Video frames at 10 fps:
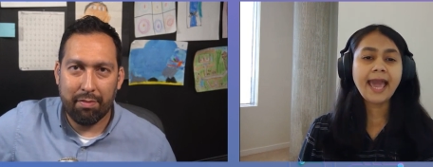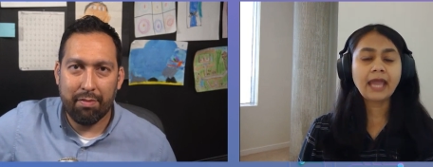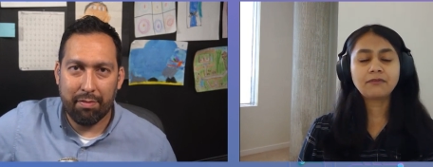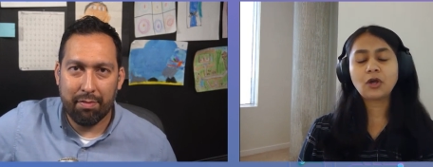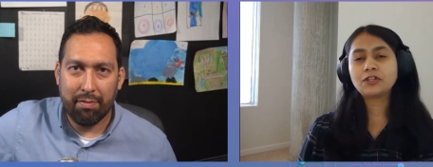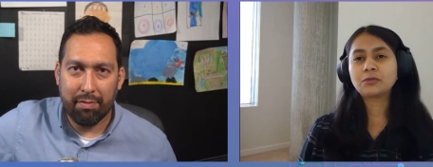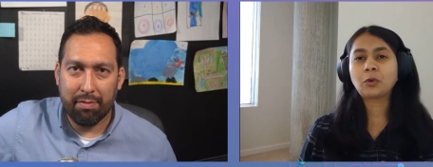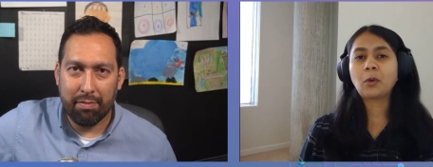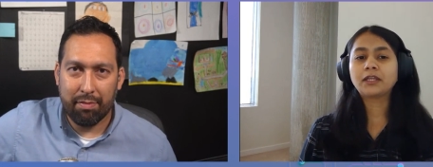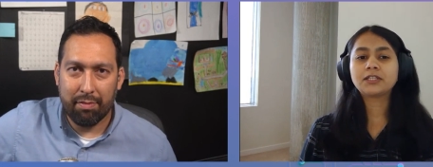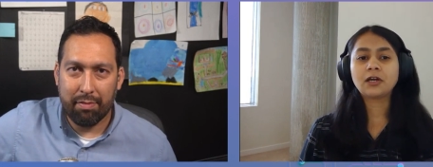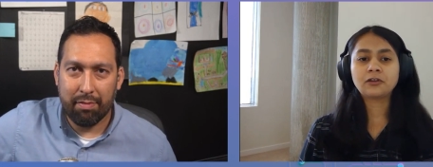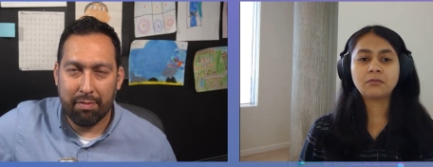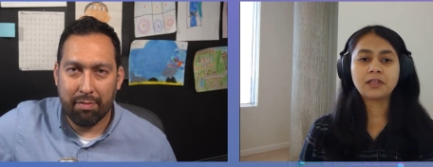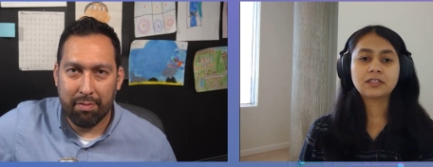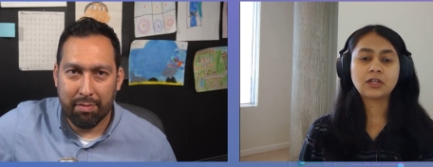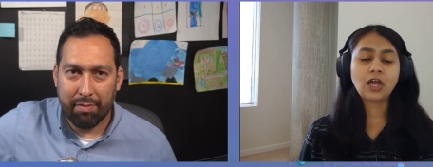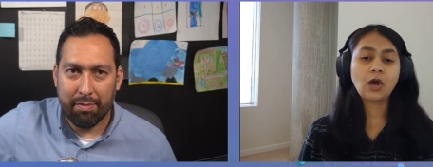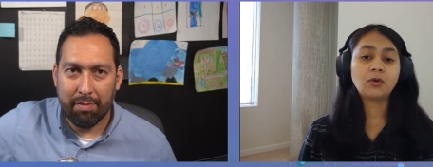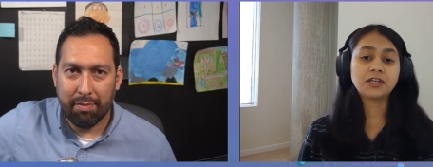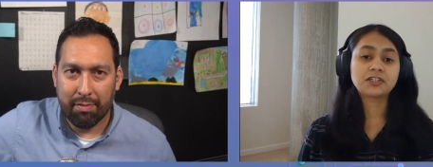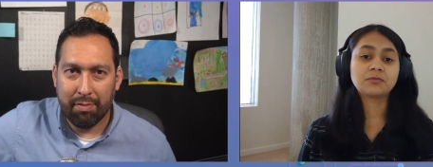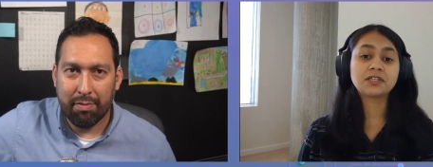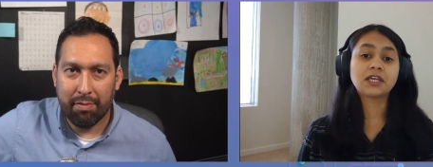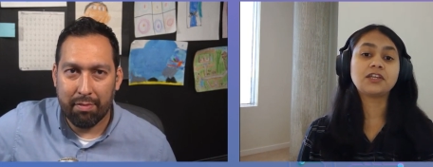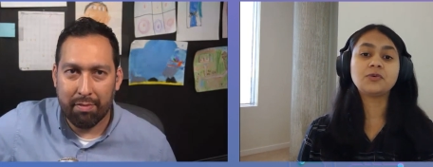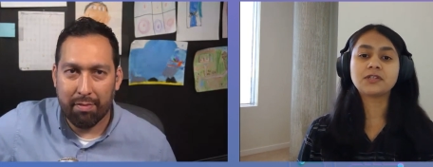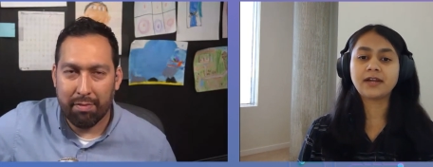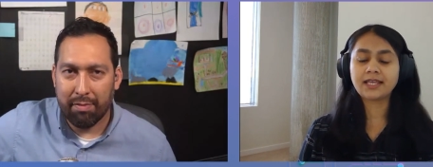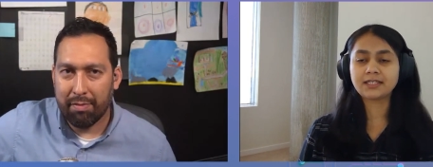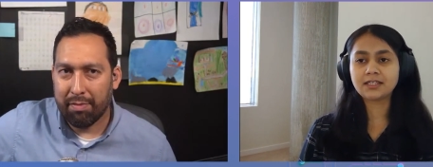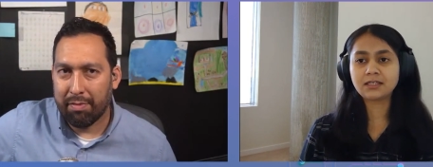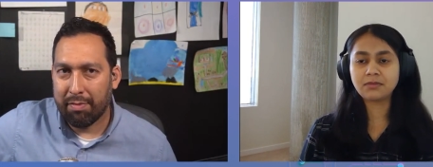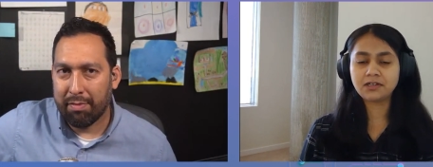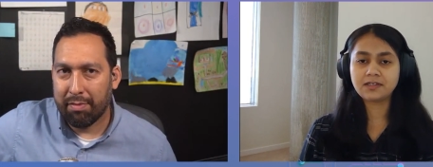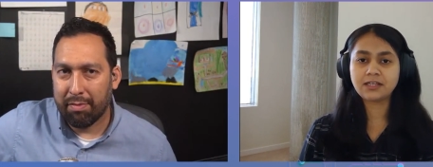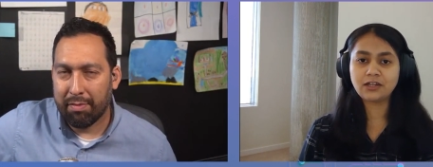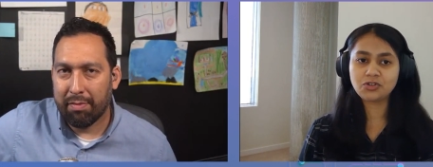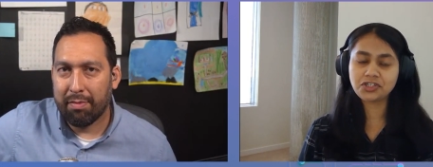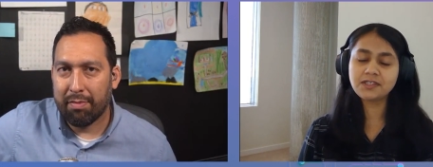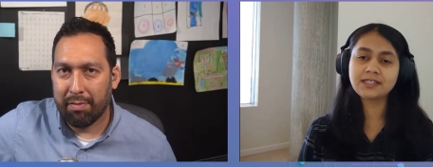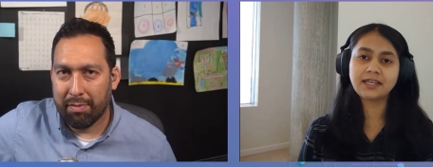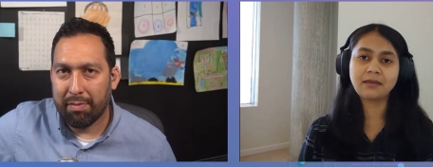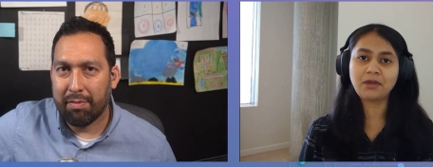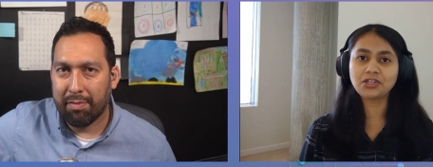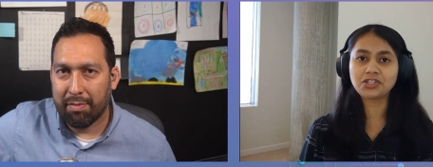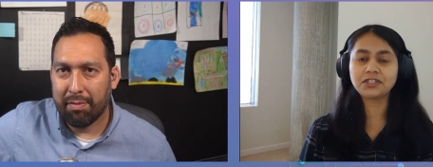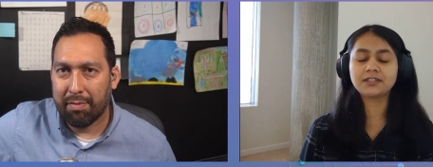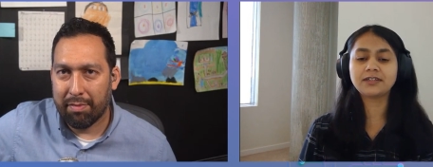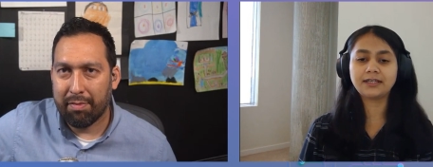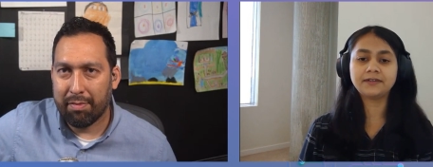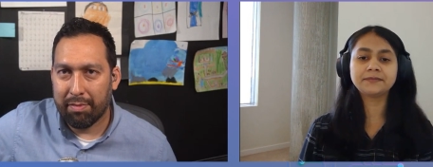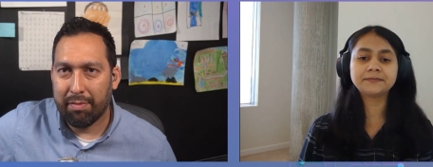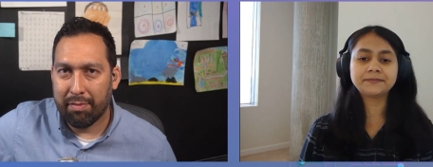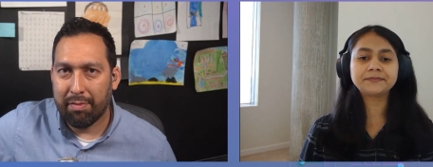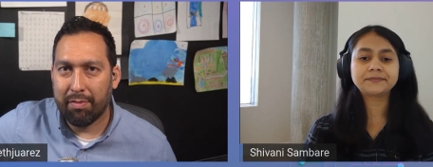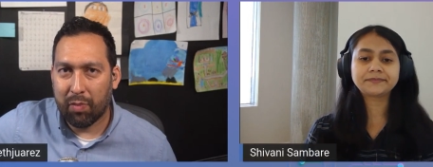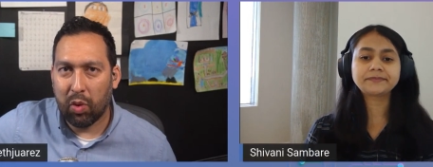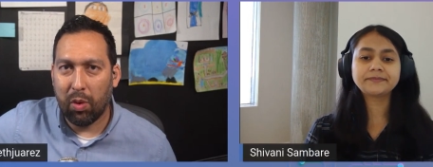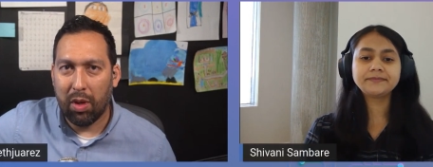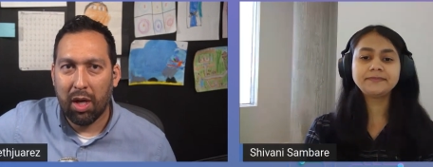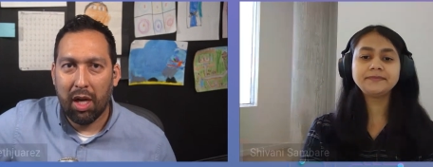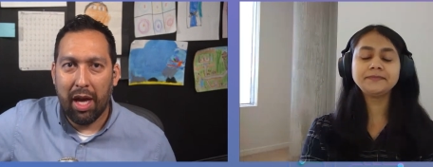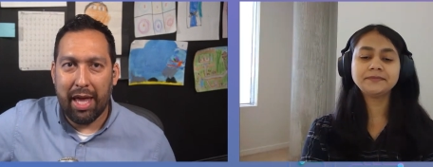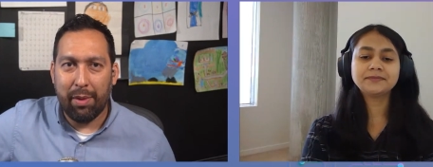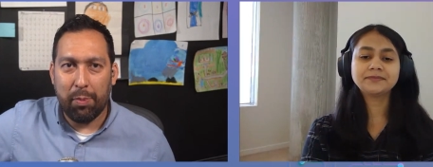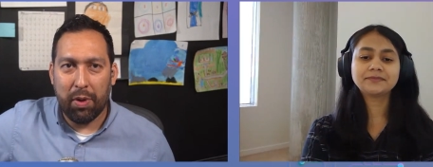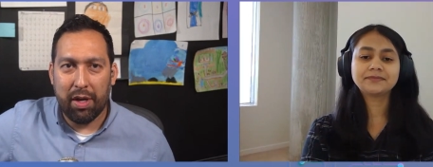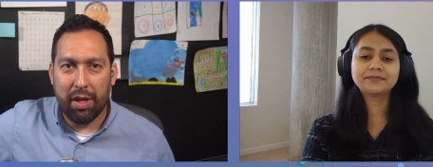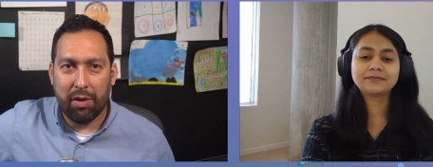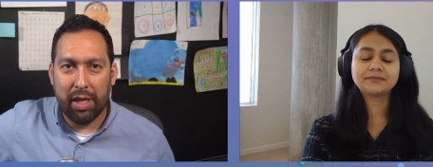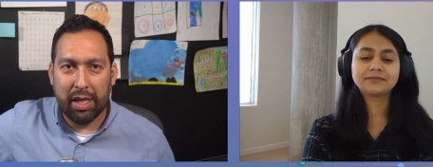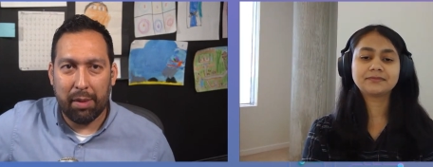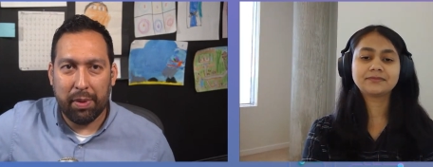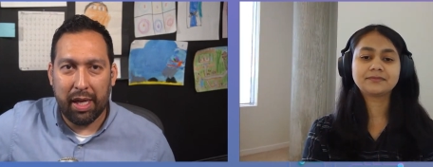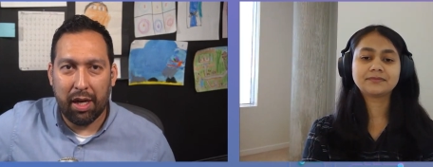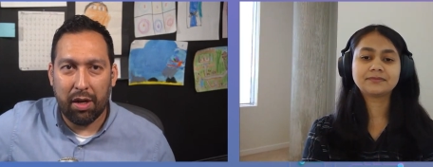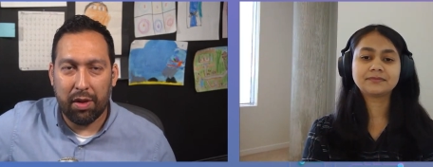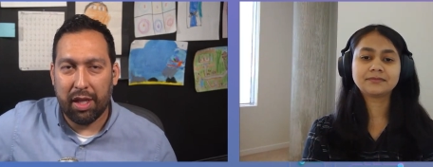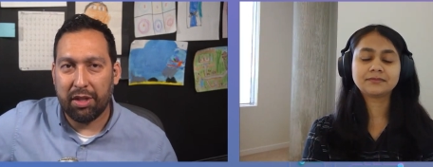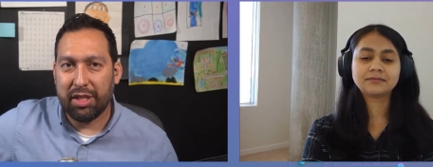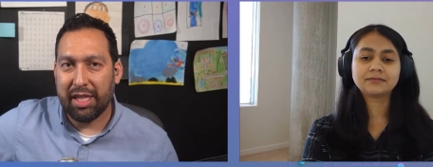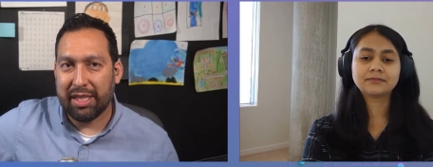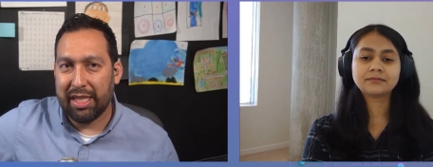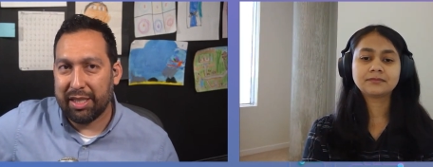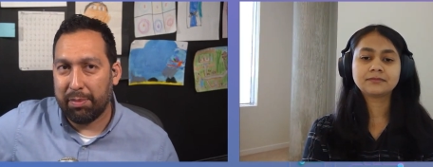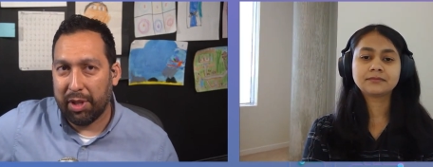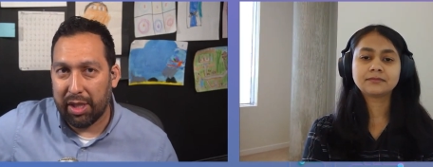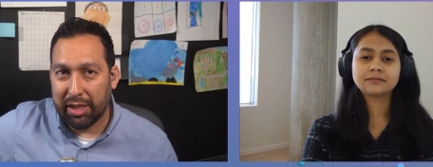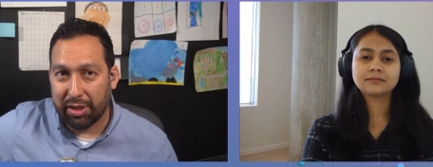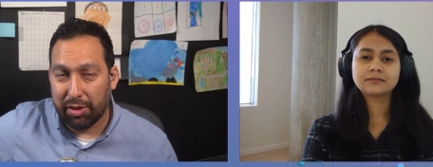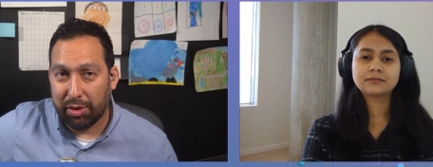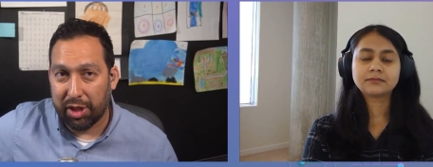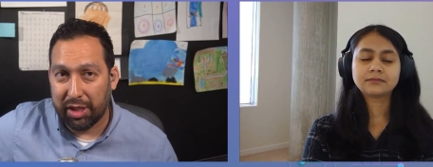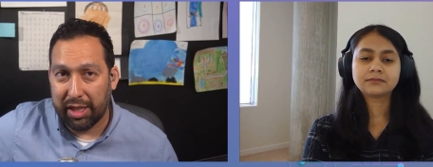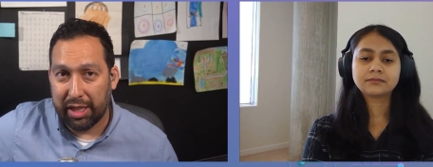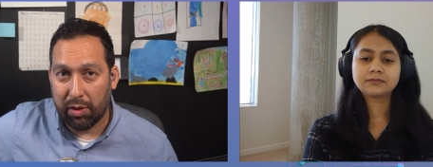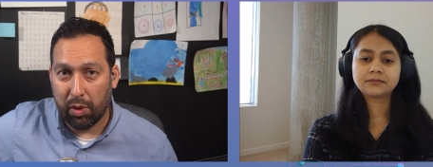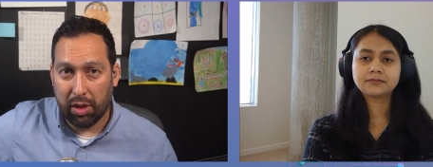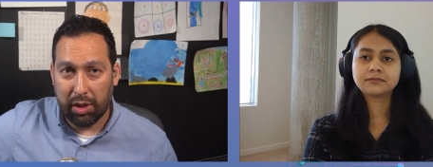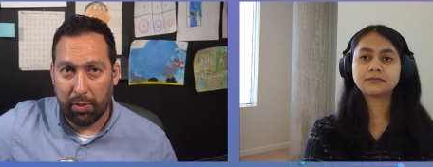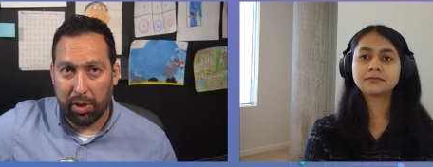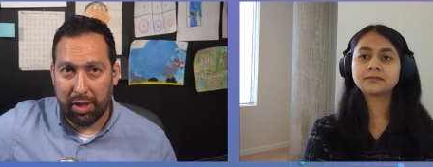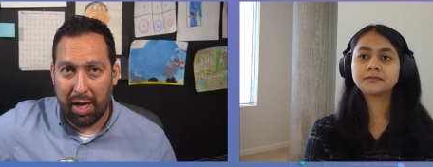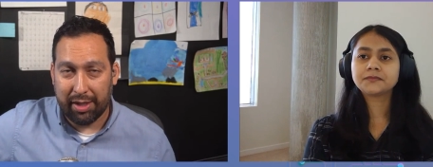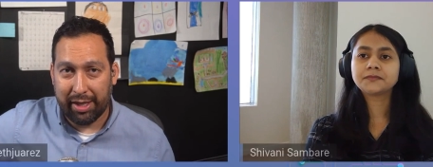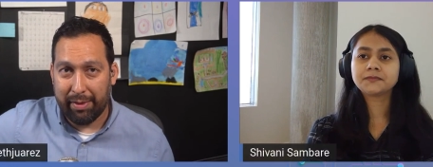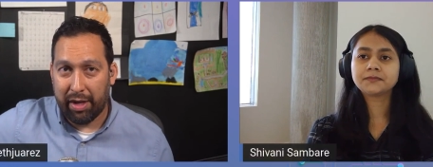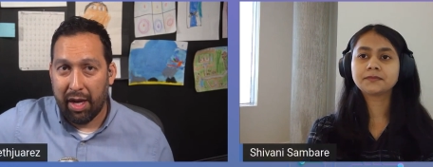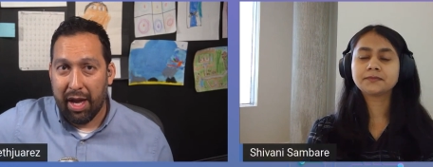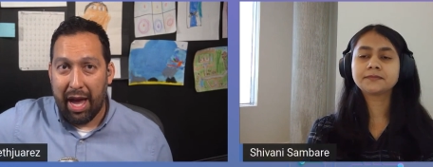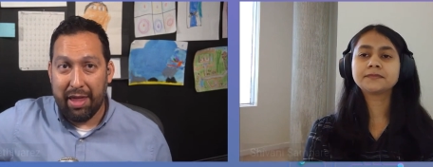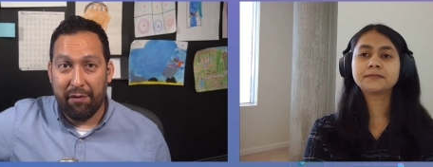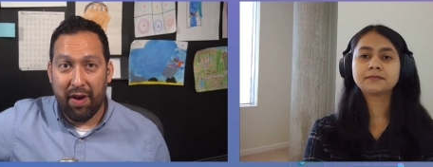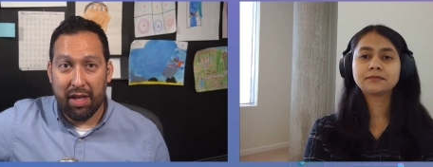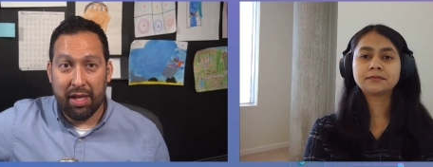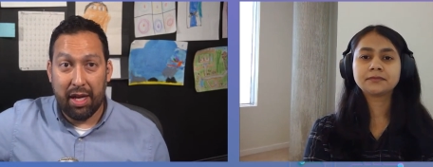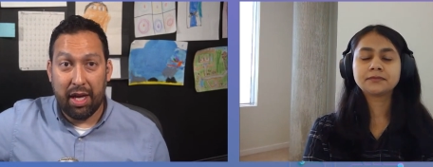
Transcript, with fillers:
Speaker 1: And we also provide documents on how customers can use our extensibility solutions that I mentioned earlier.
Speaker 2: Cool. And let me put another link up here. There's the extensibility solutions that you were talking about. And then finally,